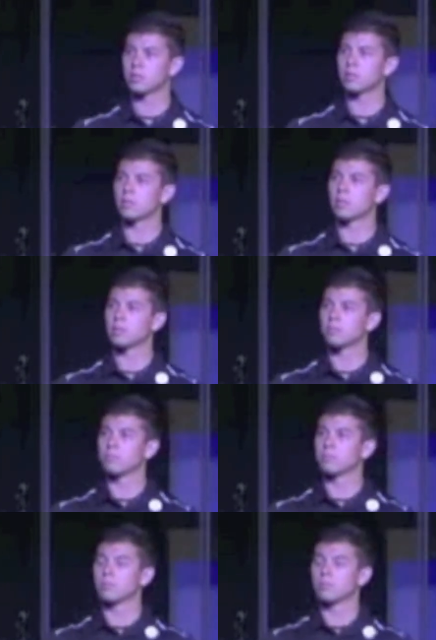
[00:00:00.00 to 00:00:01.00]

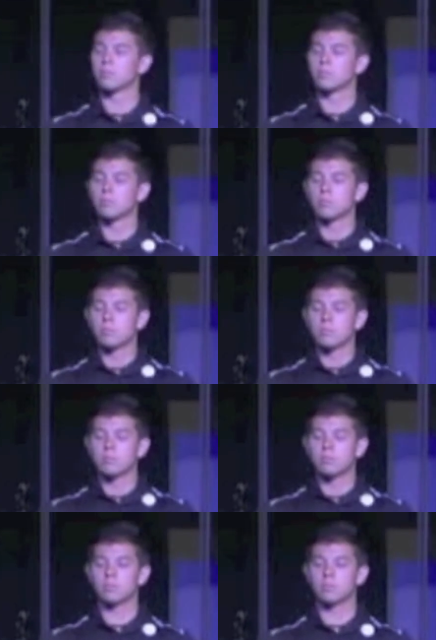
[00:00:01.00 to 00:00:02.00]

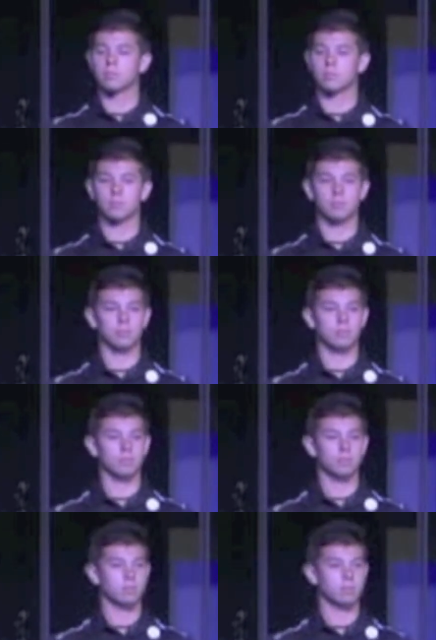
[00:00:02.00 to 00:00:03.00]

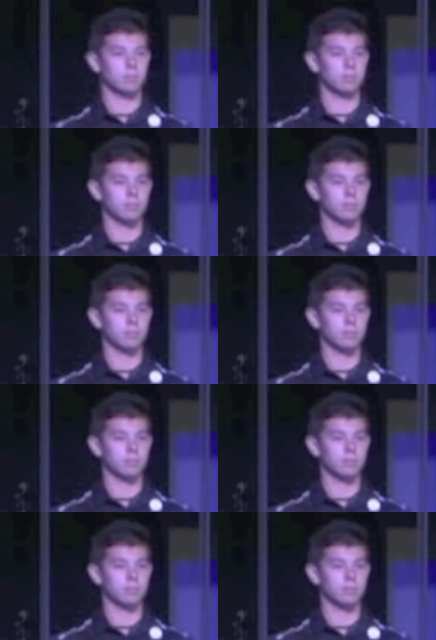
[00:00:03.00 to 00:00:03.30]
(silence)